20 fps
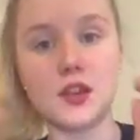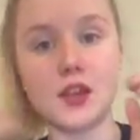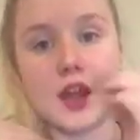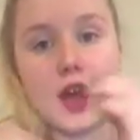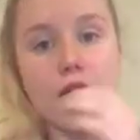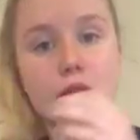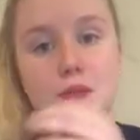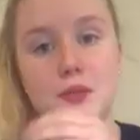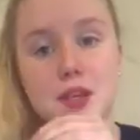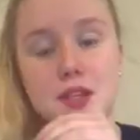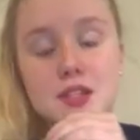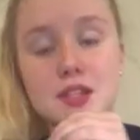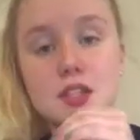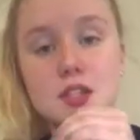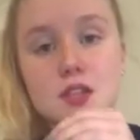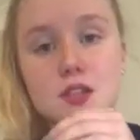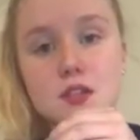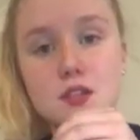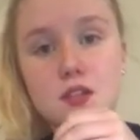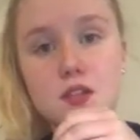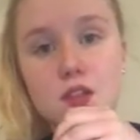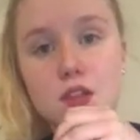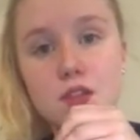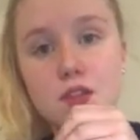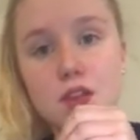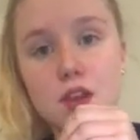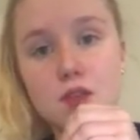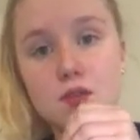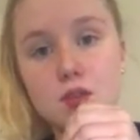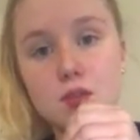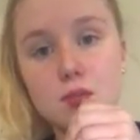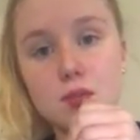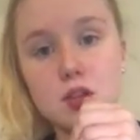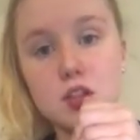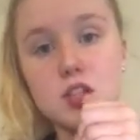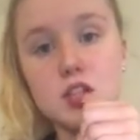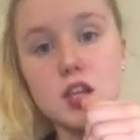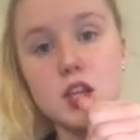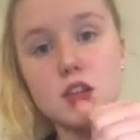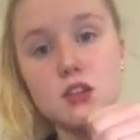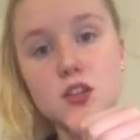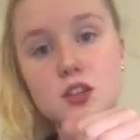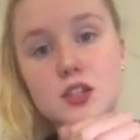and how best that they would appreciate